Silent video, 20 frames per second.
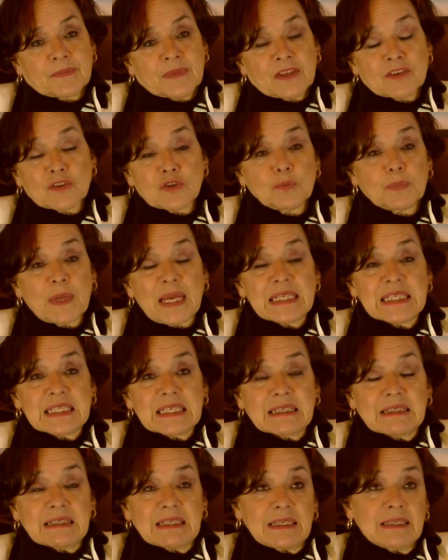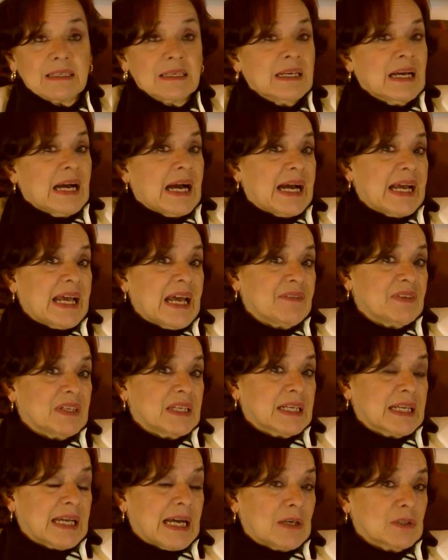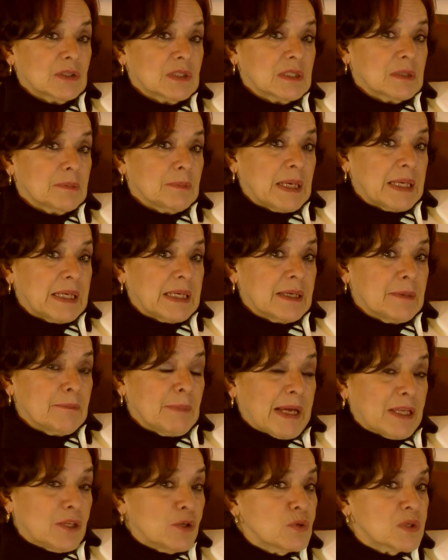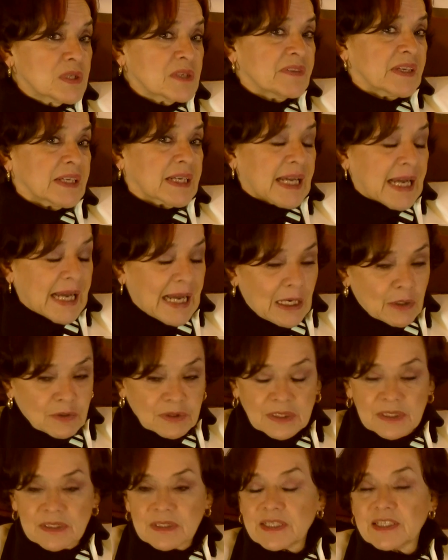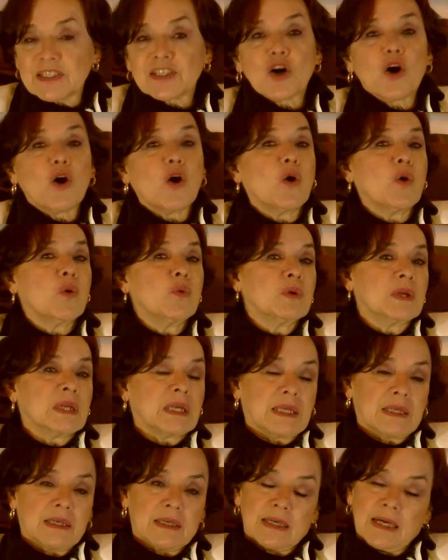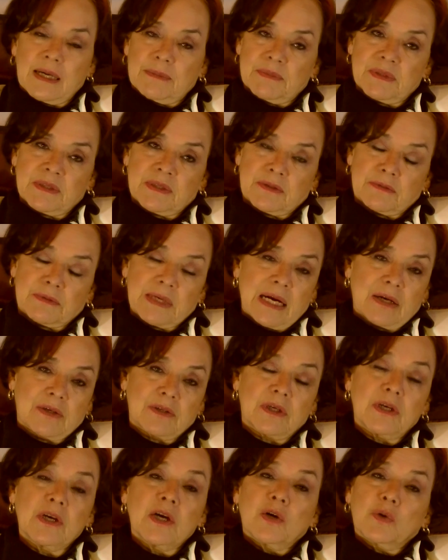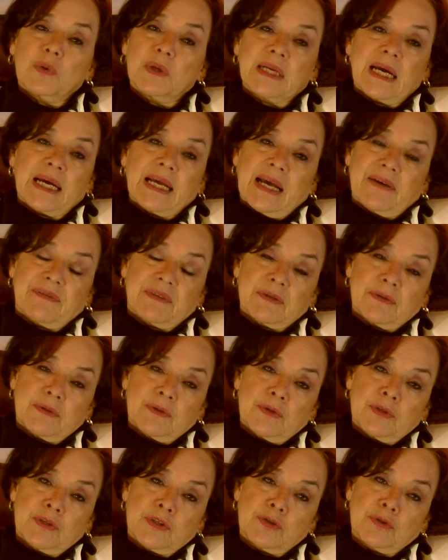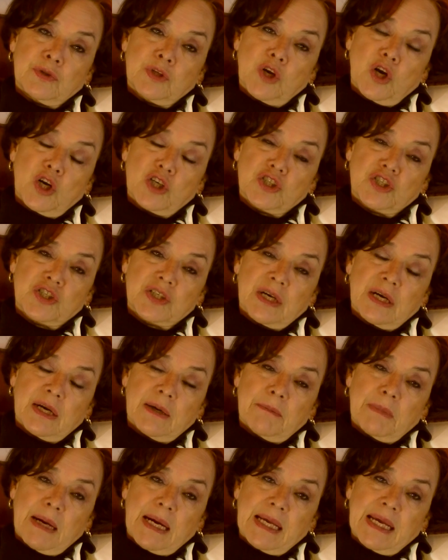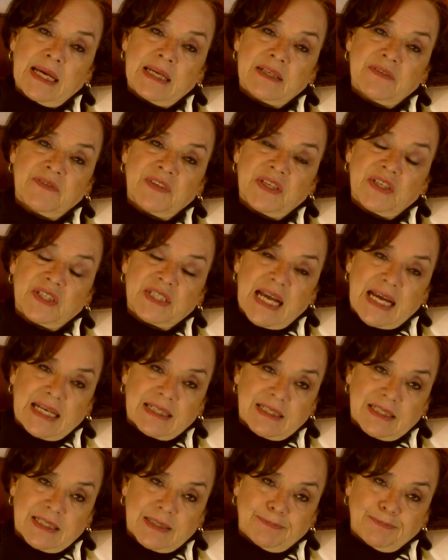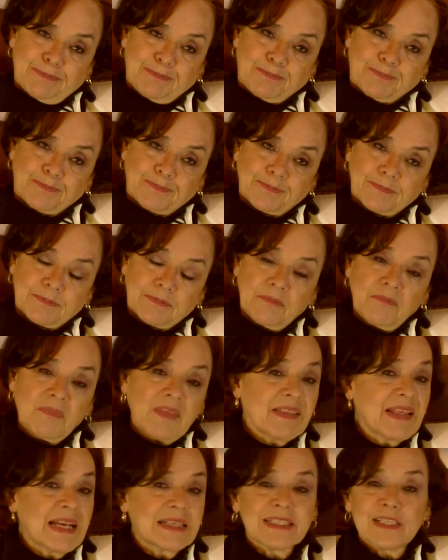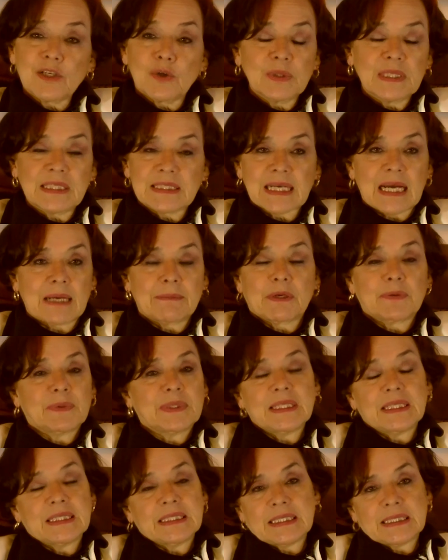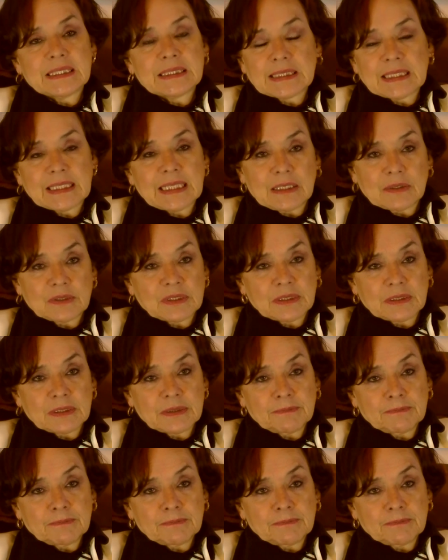So basically, I have an accountant, my use of accountants is only comes around when I have to lodge my end of year taxes. That's the only time I really need an accountant.